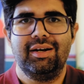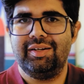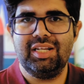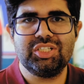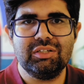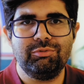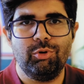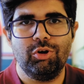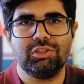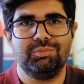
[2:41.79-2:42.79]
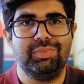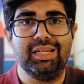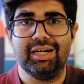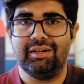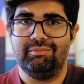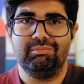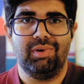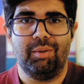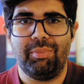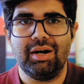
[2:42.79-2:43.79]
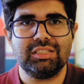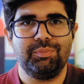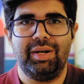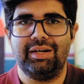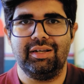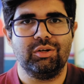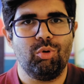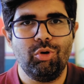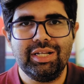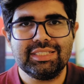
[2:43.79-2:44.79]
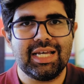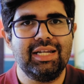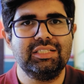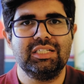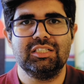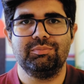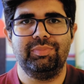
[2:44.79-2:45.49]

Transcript: teaching folks, be it participating in coding challenges,